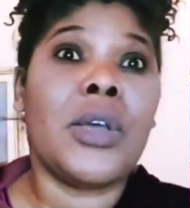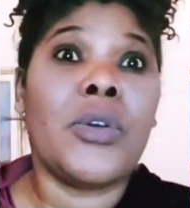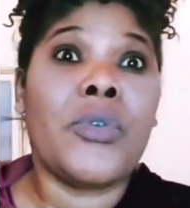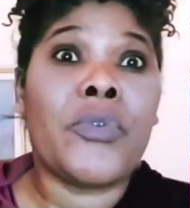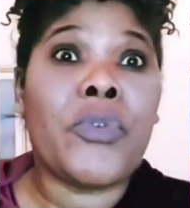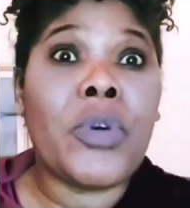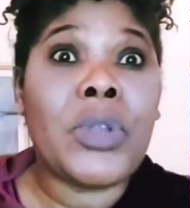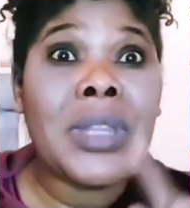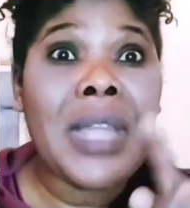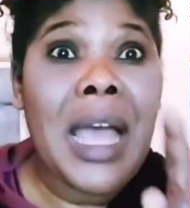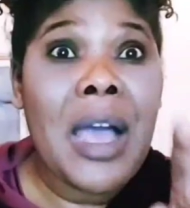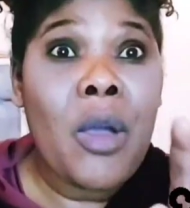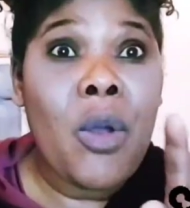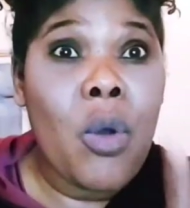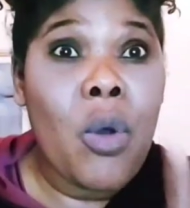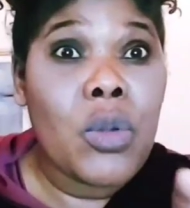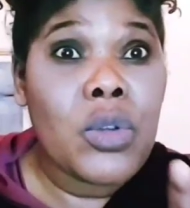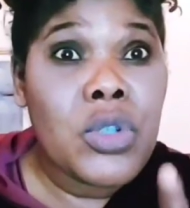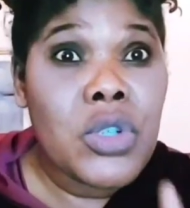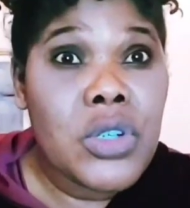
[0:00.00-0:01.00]
for that
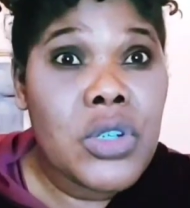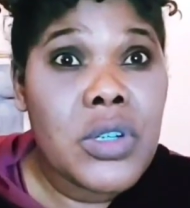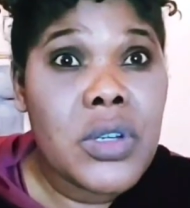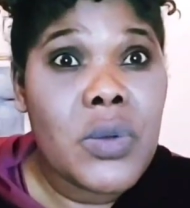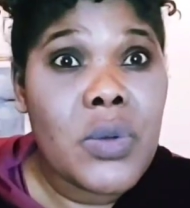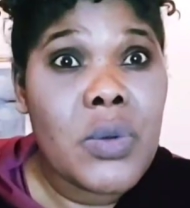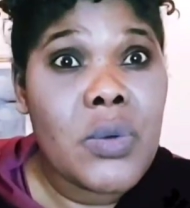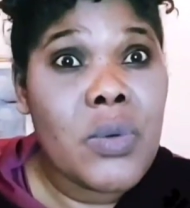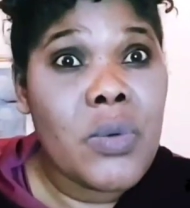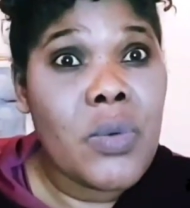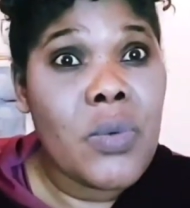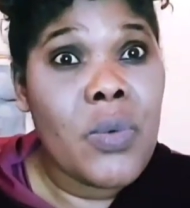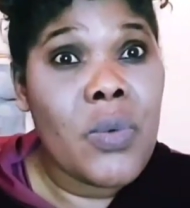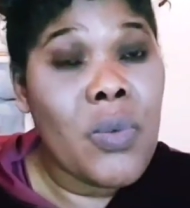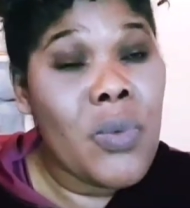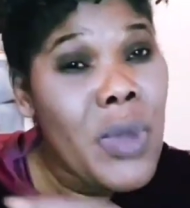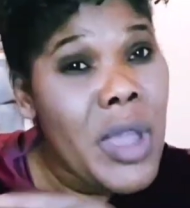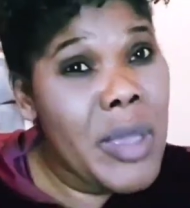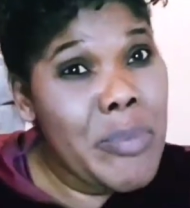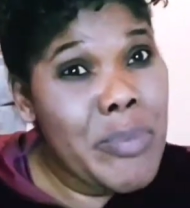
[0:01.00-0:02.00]
country
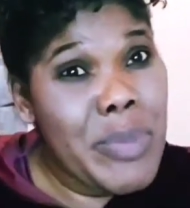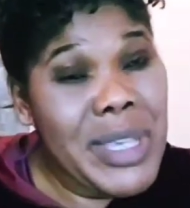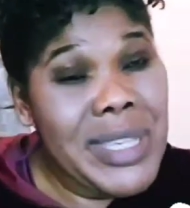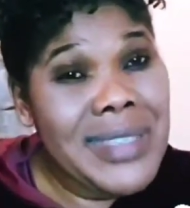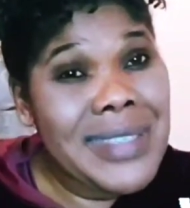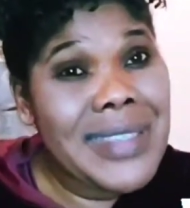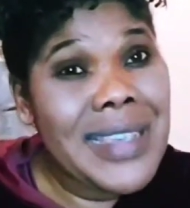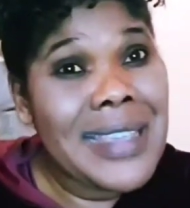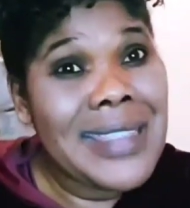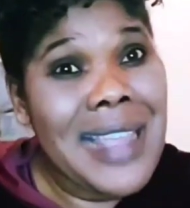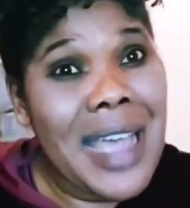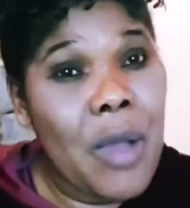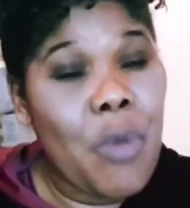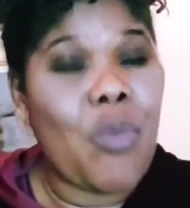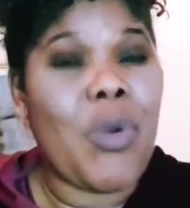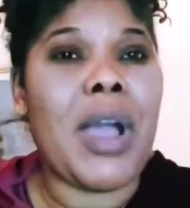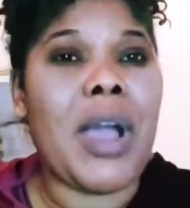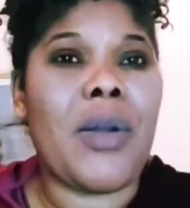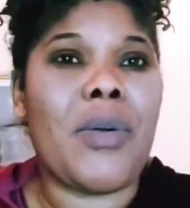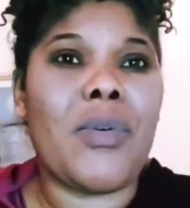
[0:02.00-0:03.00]
where be saying
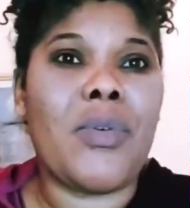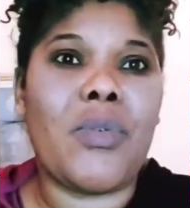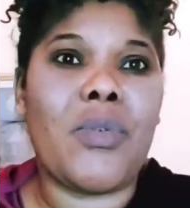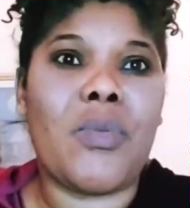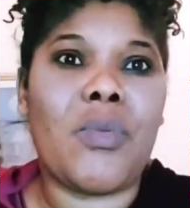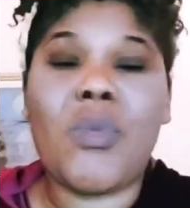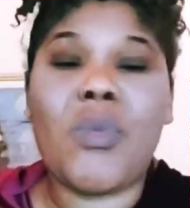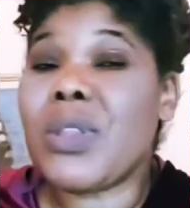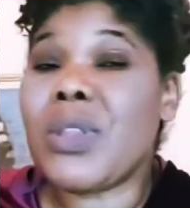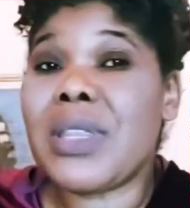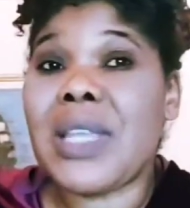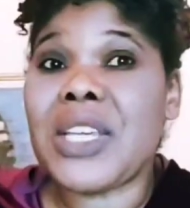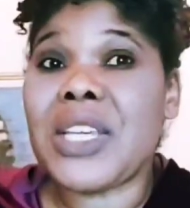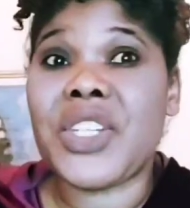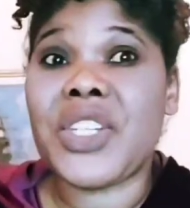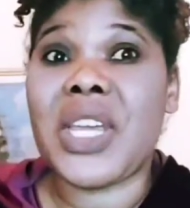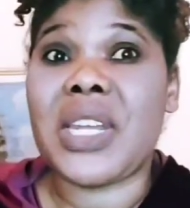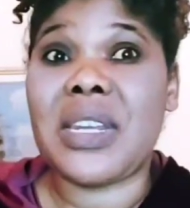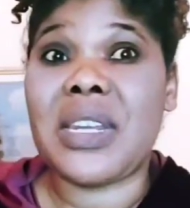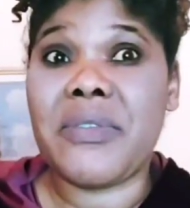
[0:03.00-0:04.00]
our own. Wonder
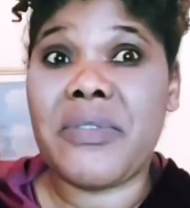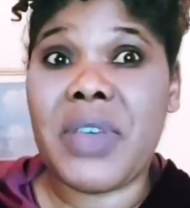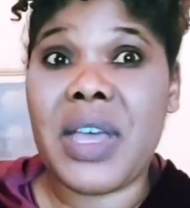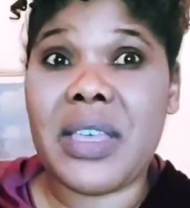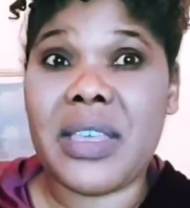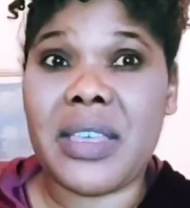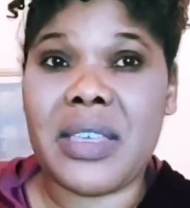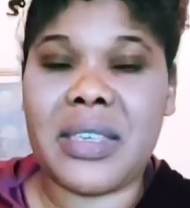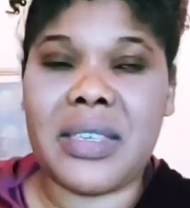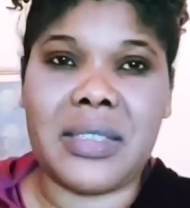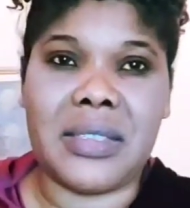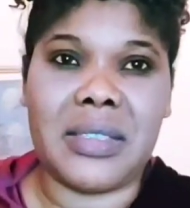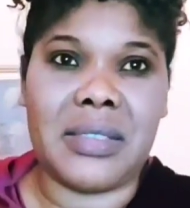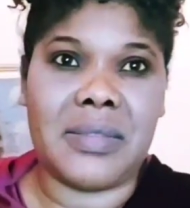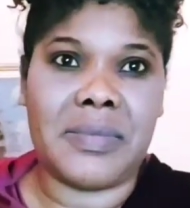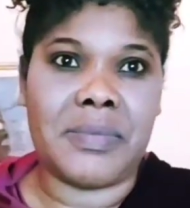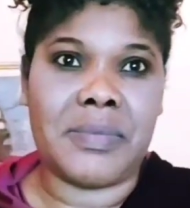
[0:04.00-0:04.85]
shall never end.